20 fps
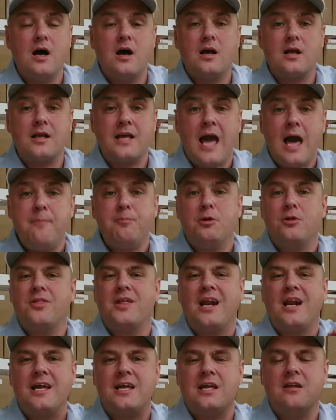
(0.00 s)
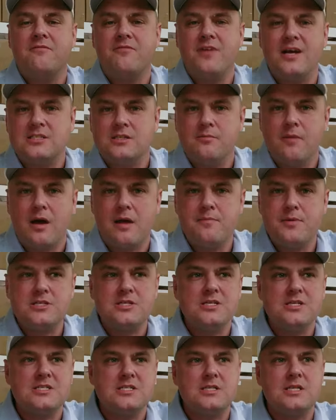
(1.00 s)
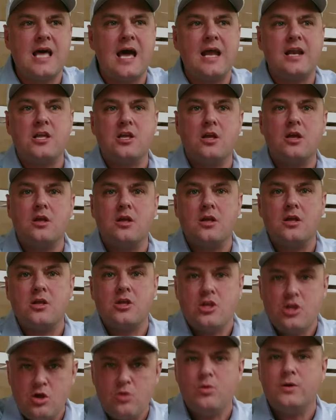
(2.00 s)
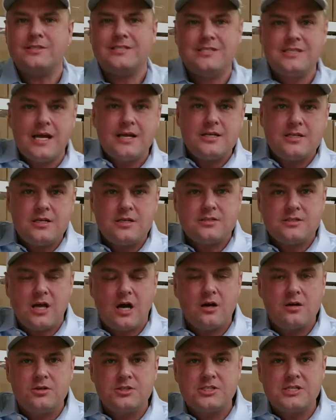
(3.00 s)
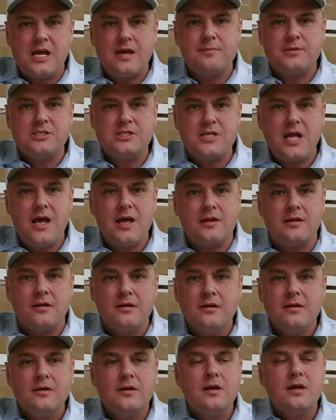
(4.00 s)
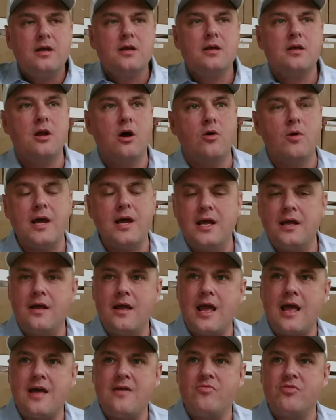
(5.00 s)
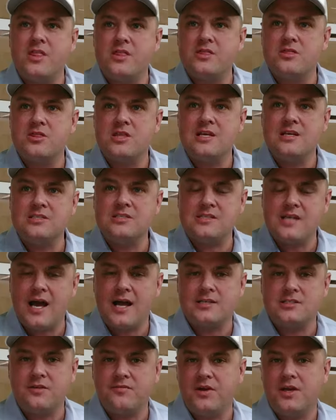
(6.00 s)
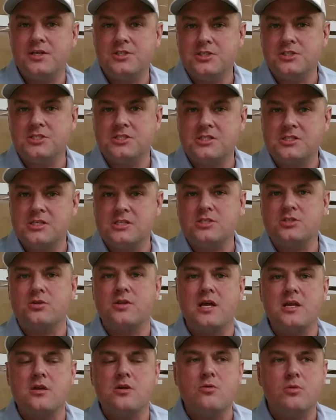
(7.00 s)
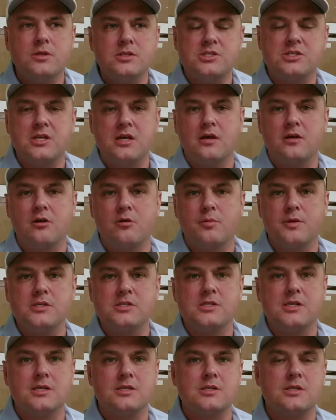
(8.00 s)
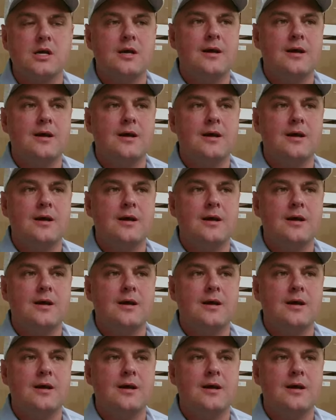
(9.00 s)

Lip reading: capital that I can invest in my business that you would send it to Uncle Sam instead. And these tax advantages exist so that you can scale your business.